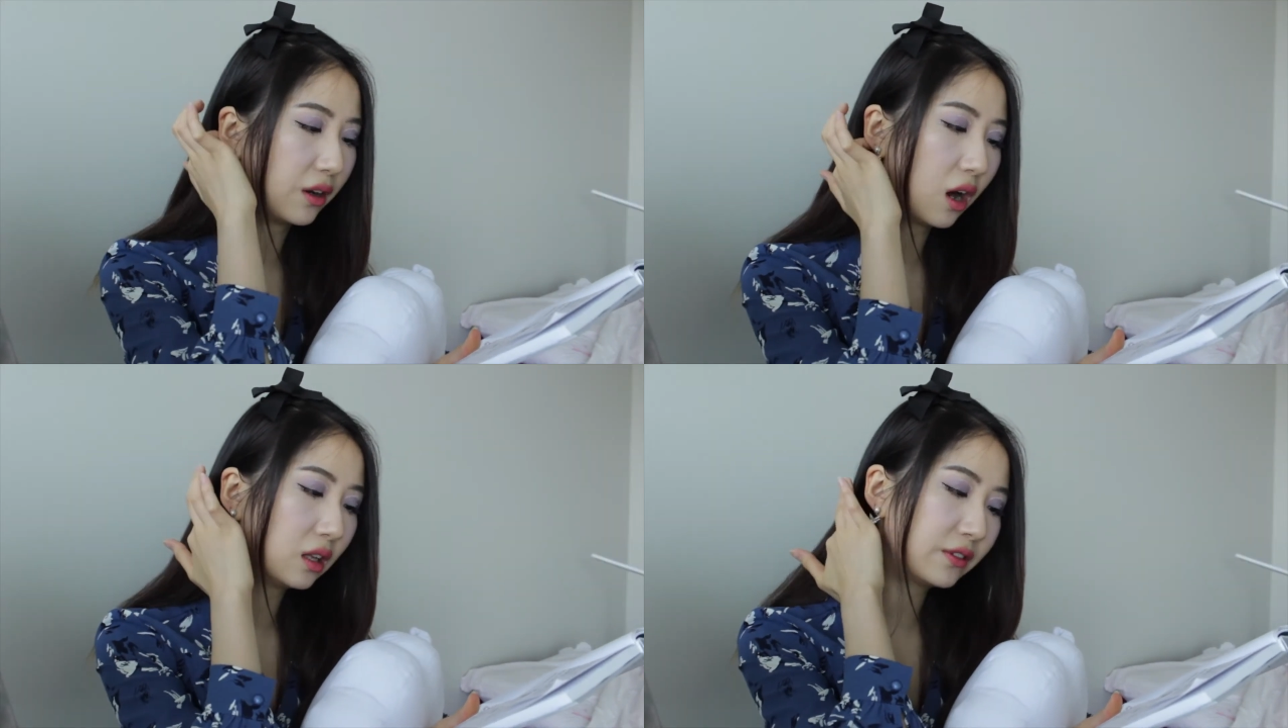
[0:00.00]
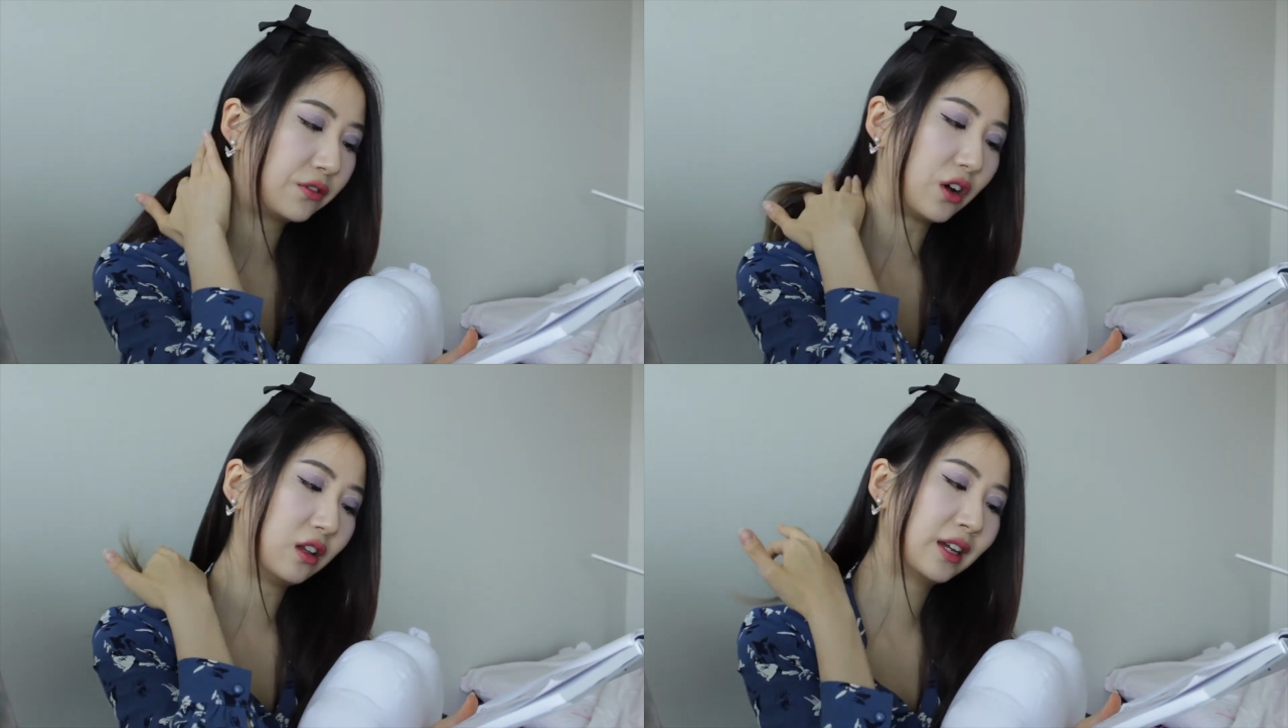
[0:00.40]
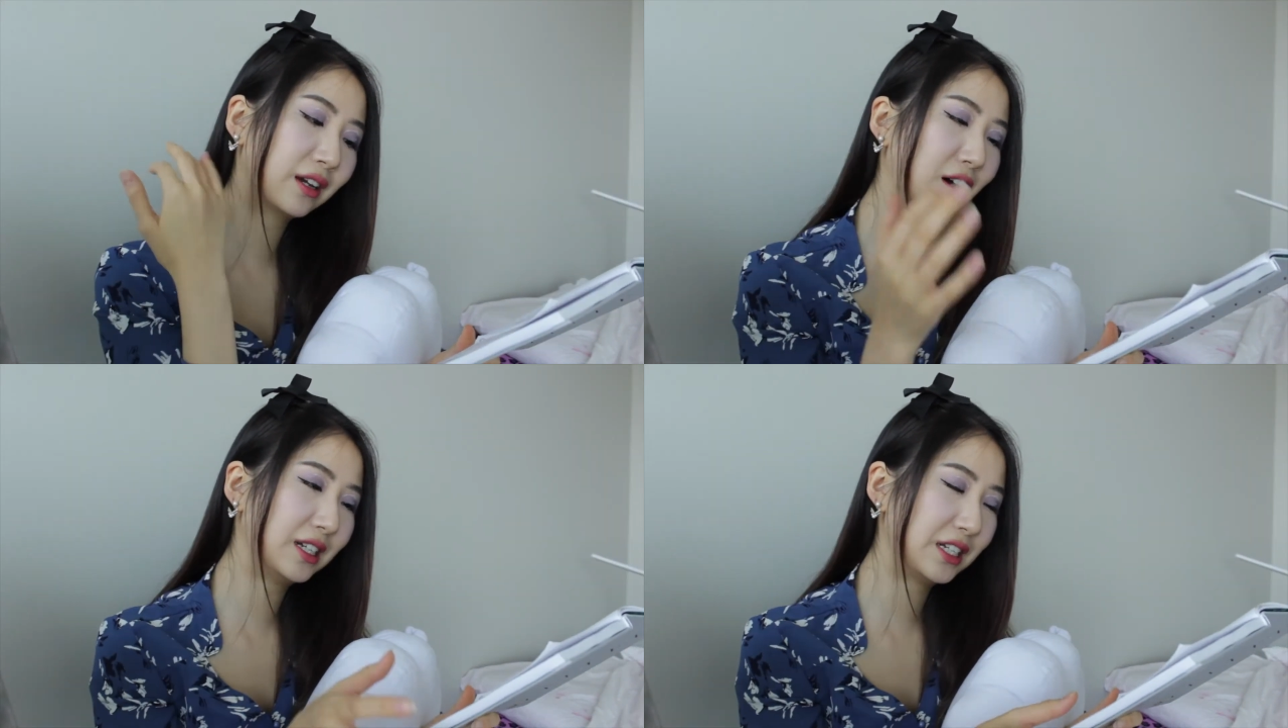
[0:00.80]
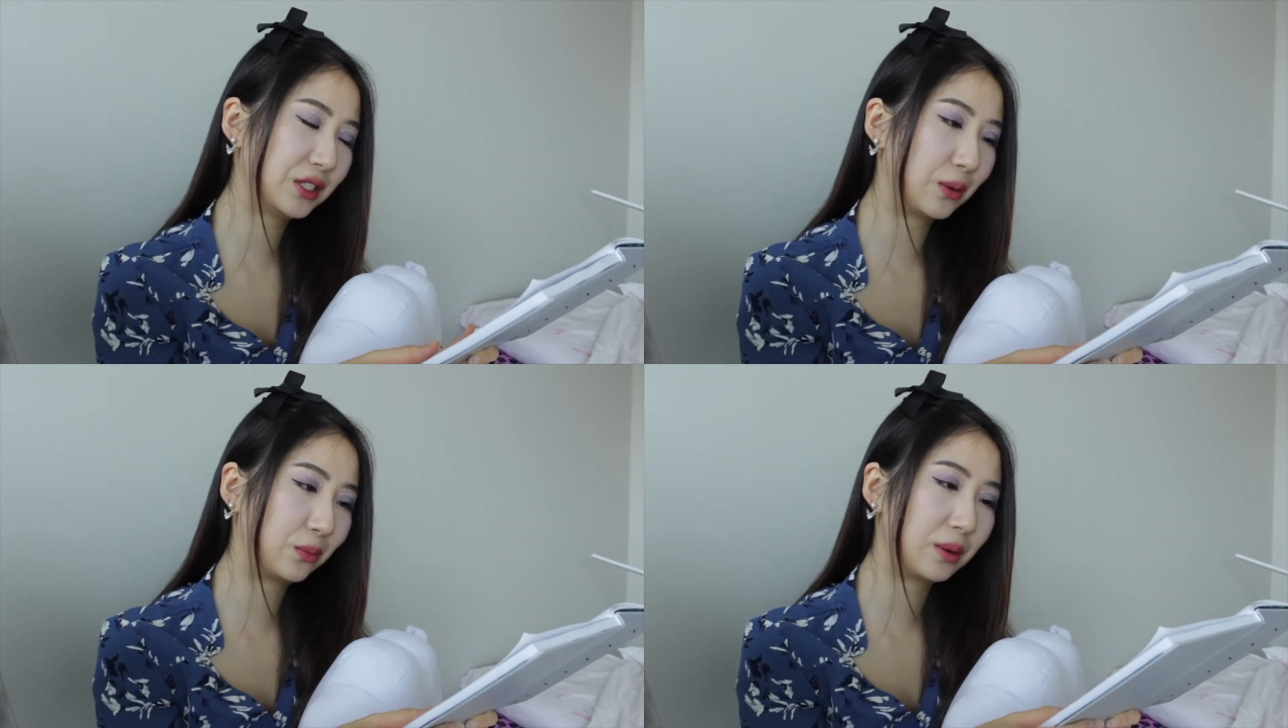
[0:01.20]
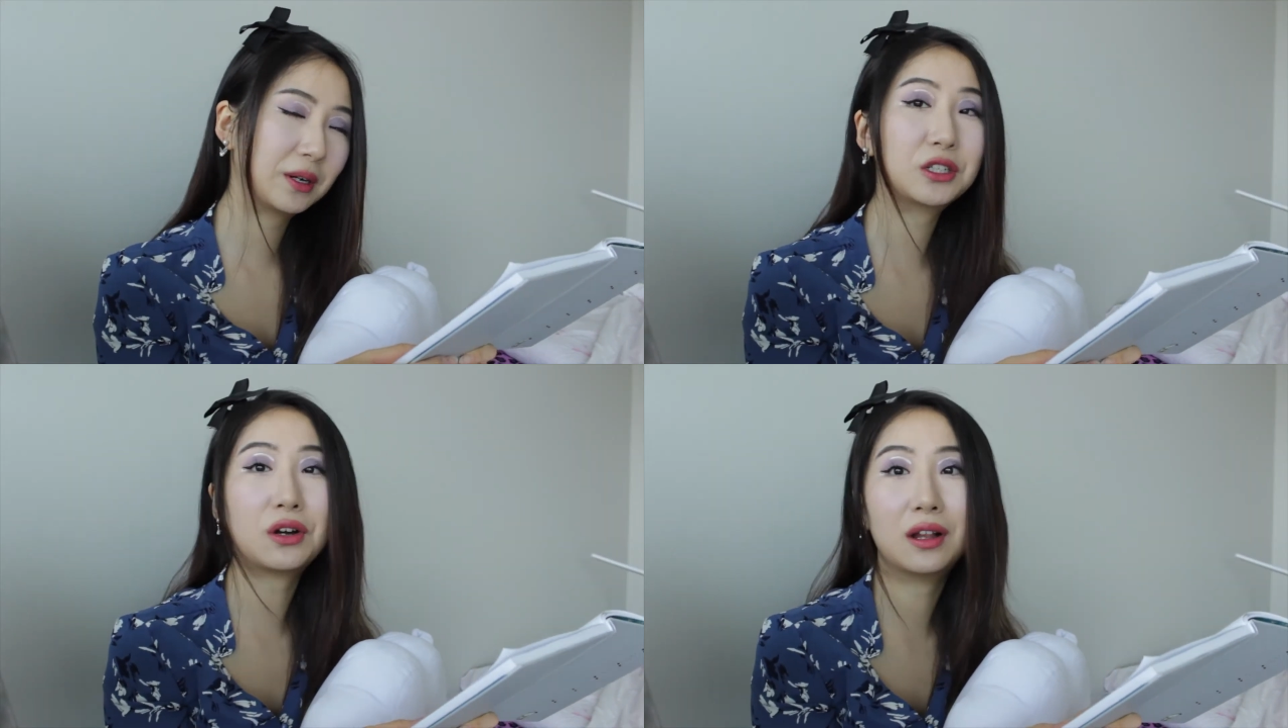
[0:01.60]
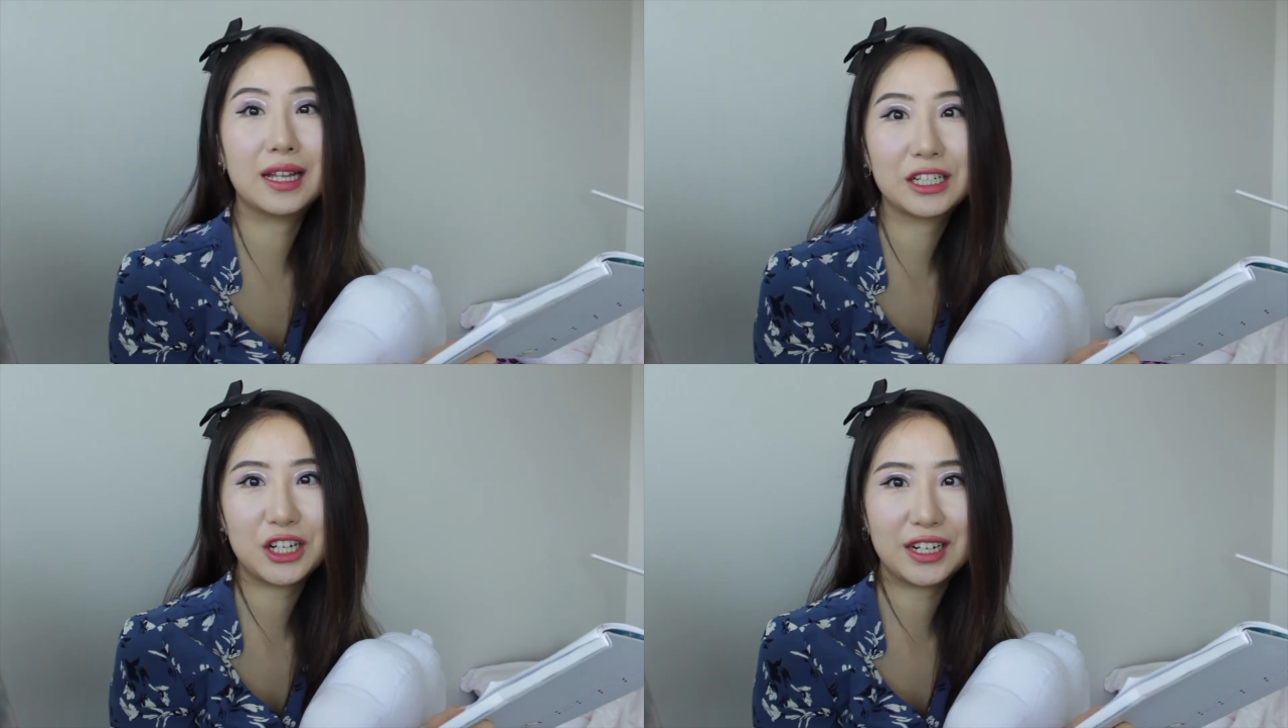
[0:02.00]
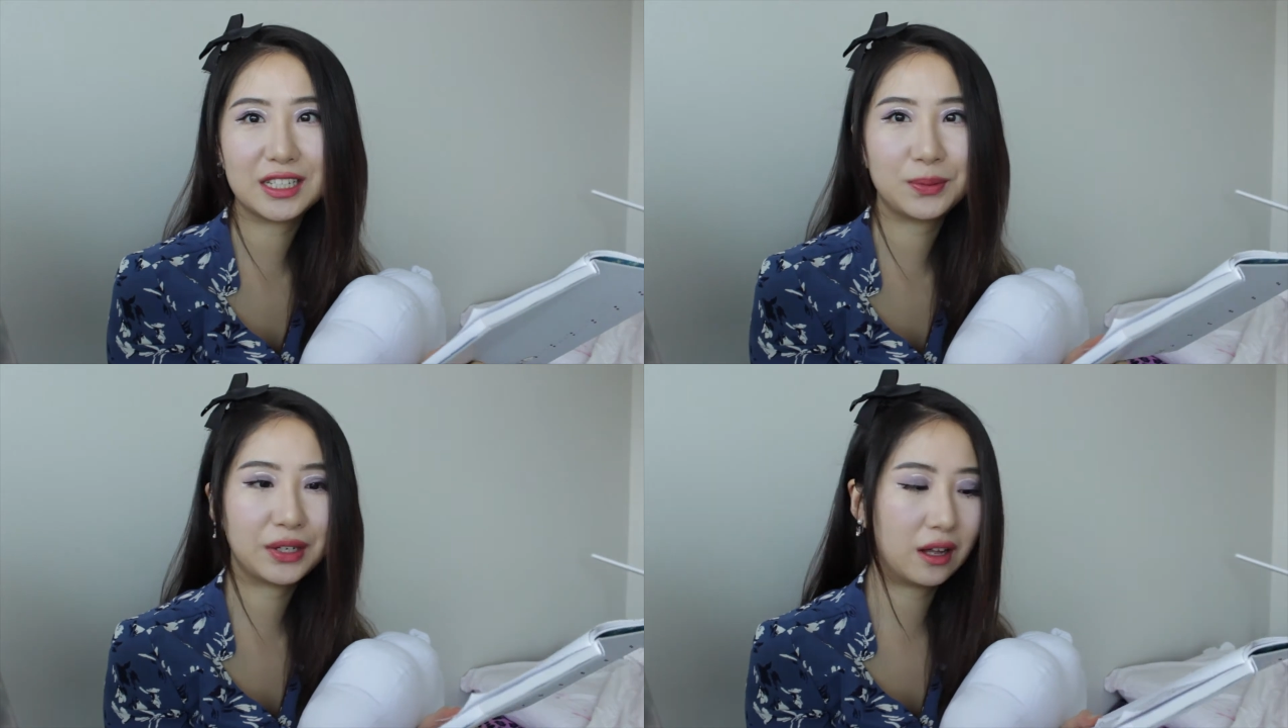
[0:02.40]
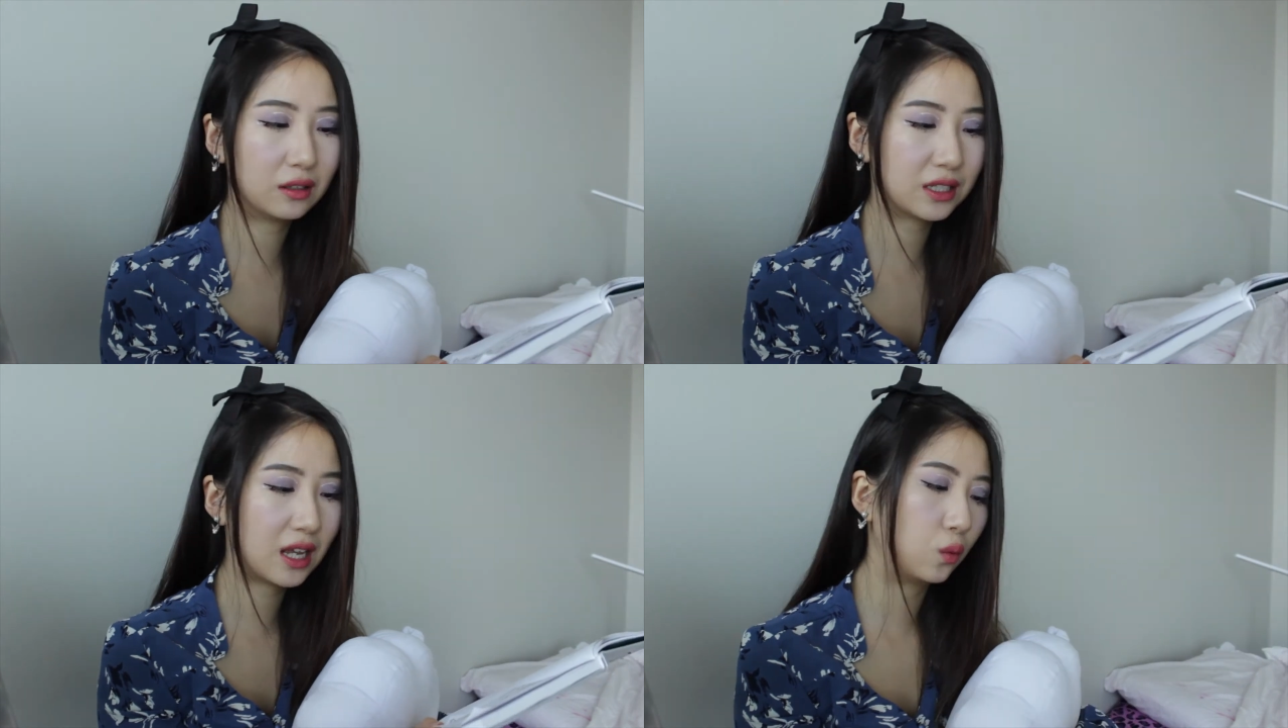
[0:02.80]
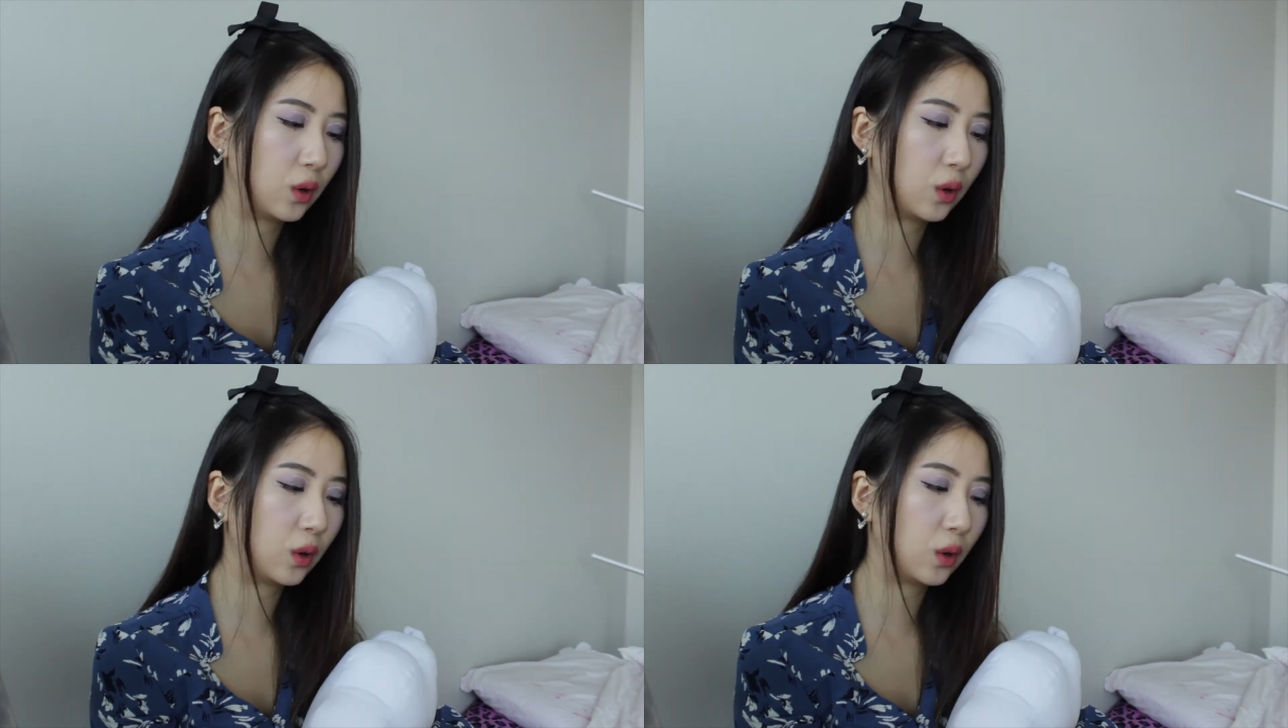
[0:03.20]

all of the following contents are pretty much all like Chinese BLs.